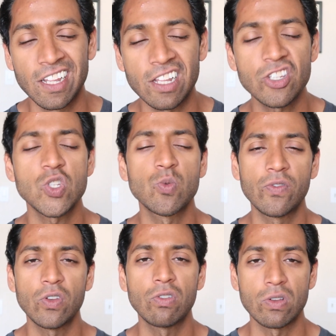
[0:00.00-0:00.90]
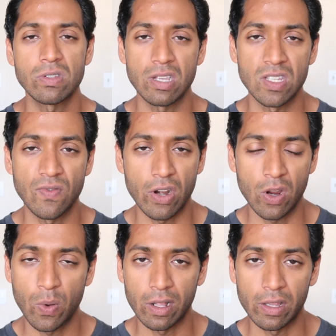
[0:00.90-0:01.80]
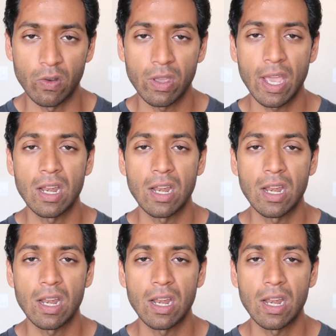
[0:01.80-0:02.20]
Let's just review those things very quickly, okay?